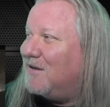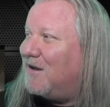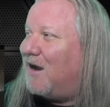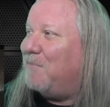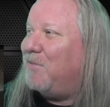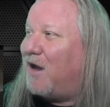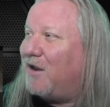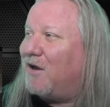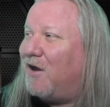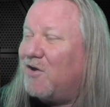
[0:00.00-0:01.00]
I'm not
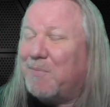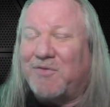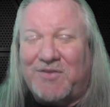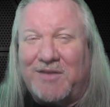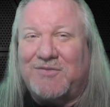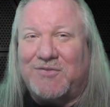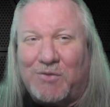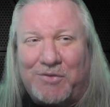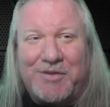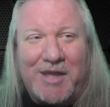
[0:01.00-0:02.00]
one hundred percent
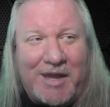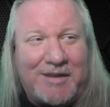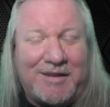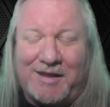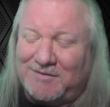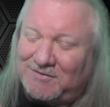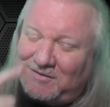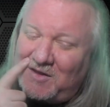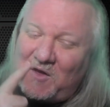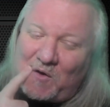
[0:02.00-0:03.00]
sold yet.
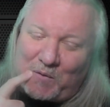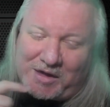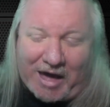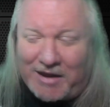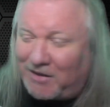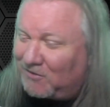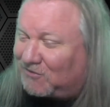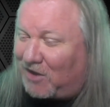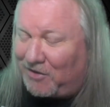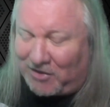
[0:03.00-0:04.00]
Let's, we got another
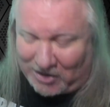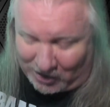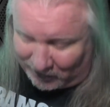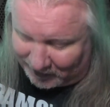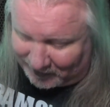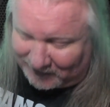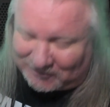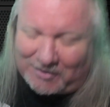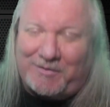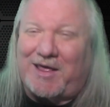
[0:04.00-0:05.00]
song to go. Let, let's
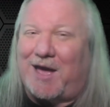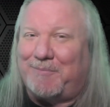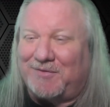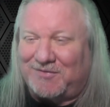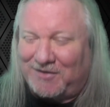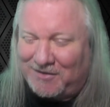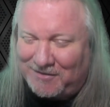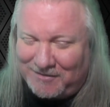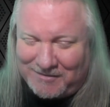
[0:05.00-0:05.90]
see what happens here.